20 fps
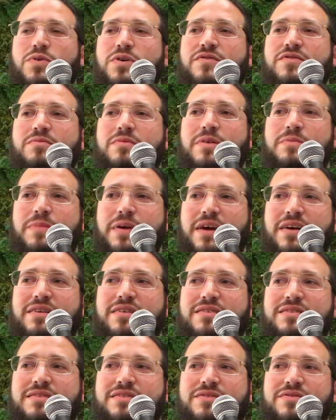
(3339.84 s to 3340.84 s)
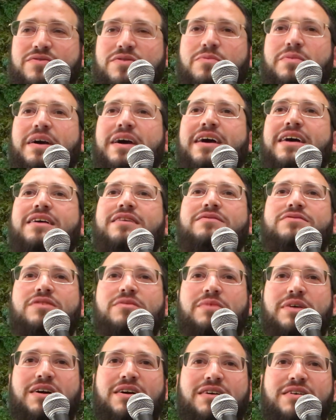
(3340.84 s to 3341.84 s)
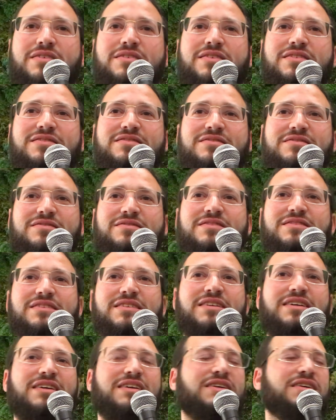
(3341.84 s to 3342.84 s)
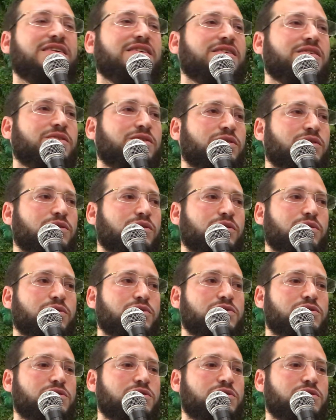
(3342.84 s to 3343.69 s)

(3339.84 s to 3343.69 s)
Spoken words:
Thank God I had a lot of support from my parents, from my aunt, from my uncle,